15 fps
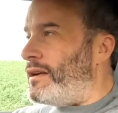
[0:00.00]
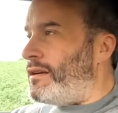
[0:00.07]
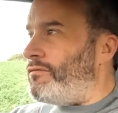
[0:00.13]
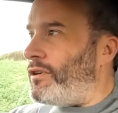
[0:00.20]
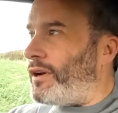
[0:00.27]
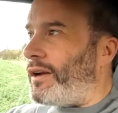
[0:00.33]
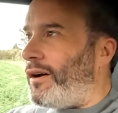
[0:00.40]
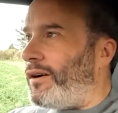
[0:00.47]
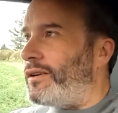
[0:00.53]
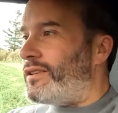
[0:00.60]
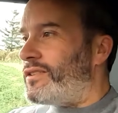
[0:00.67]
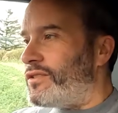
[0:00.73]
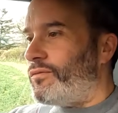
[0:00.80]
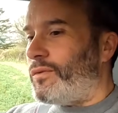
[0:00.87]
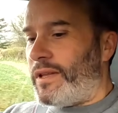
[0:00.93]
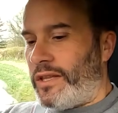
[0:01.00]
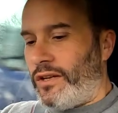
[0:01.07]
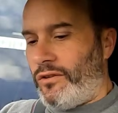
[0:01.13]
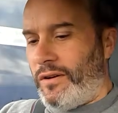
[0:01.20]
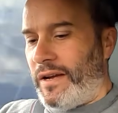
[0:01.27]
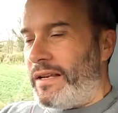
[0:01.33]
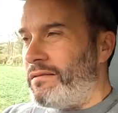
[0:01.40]
regardless of whether
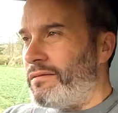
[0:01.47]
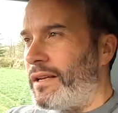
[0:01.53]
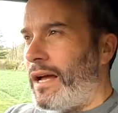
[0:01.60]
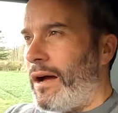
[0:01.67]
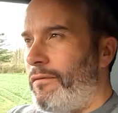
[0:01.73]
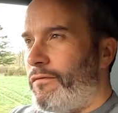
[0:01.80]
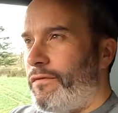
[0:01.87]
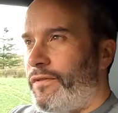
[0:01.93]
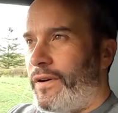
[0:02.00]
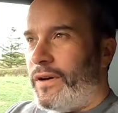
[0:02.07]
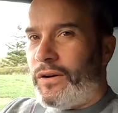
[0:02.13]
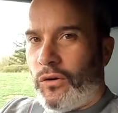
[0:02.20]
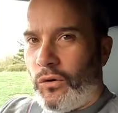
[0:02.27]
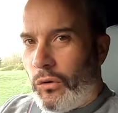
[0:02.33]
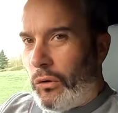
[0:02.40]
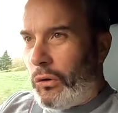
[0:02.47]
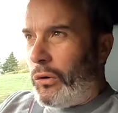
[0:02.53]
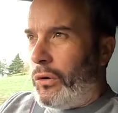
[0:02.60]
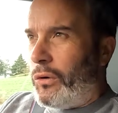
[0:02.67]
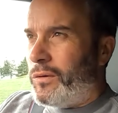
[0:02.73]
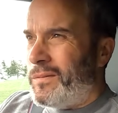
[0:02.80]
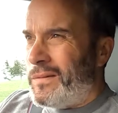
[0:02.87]
you're in comfort
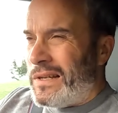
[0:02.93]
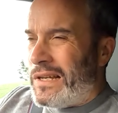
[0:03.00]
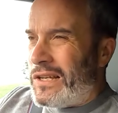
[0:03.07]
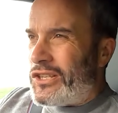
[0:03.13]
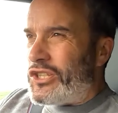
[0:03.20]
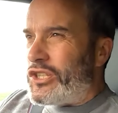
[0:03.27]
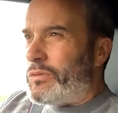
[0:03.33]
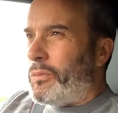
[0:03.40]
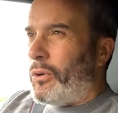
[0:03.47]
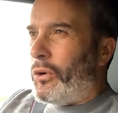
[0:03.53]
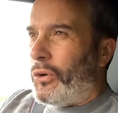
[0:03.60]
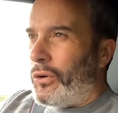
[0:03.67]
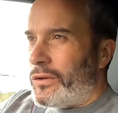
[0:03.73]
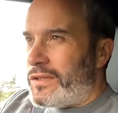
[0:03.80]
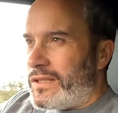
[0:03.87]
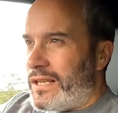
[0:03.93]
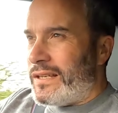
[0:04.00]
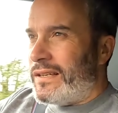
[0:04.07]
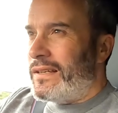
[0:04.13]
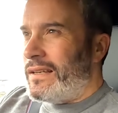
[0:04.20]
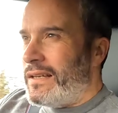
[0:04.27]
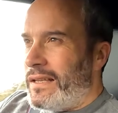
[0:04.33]
or sport,
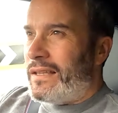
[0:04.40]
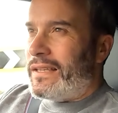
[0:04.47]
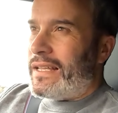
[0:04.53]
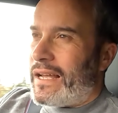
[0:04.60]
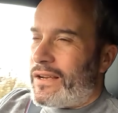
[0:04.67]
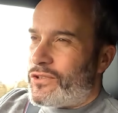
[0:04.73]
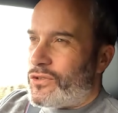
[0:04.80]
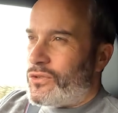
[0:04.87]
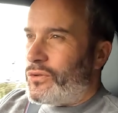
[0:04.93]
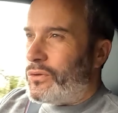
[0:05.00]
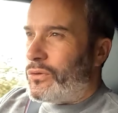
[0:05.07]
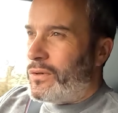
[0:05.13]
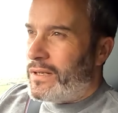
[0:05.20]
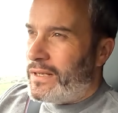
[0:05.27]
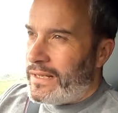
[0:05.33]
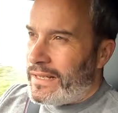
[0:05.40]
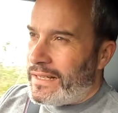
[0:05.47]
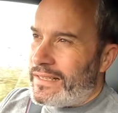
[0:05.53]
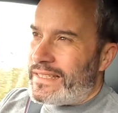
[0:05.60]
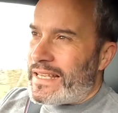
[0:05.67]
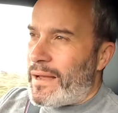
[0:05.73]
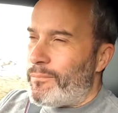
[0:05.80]
the actual
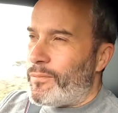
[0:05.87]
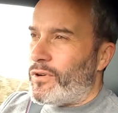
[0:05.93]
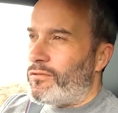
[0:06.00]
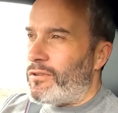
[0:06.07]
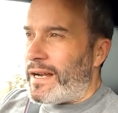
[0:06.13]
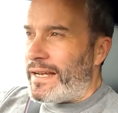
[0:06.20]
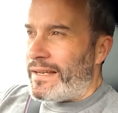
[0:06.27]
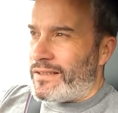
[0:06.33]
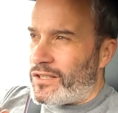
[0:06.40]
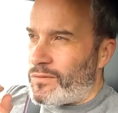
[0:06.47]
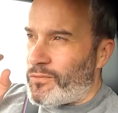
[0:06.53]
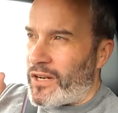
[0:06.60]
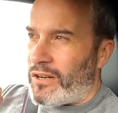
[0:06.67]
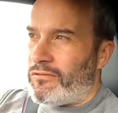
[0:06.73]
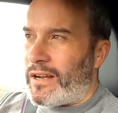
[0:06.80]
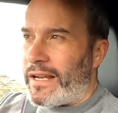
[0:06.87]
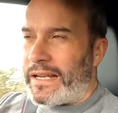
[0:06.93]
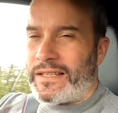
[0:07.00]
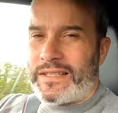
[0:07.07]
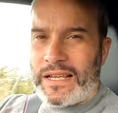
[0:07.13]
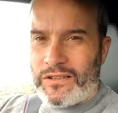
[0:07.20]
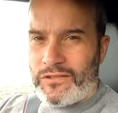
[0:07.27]
damper rate, spring rate,
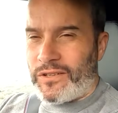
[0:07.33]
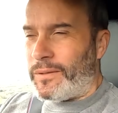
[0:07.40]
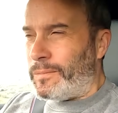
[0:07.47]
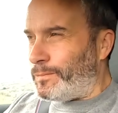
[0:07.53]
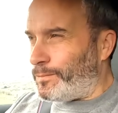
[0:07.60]
etc.,